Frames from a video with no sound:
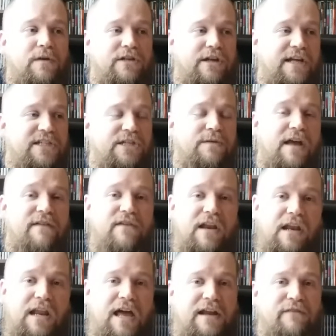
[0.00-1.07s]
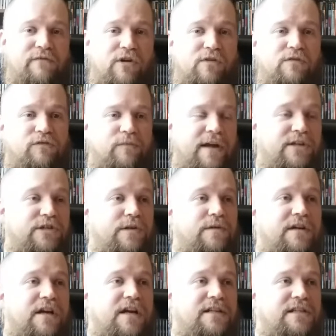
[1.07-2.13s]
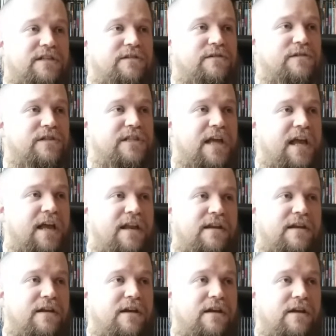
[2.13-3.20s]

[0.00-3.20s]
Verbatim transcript: You know, I still have a lot of old retro consoles and